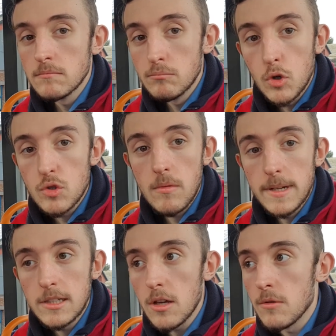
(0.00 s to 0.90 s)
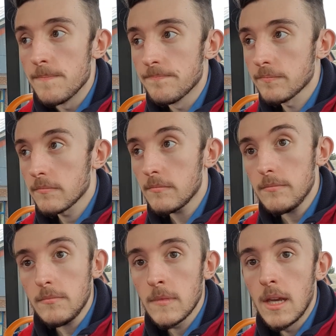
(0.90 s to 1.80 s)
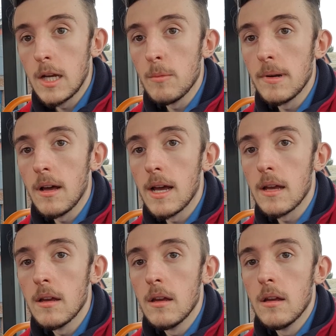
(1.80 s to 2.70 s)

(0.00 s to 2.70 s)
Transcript: What do you want me to do? And it'll be like,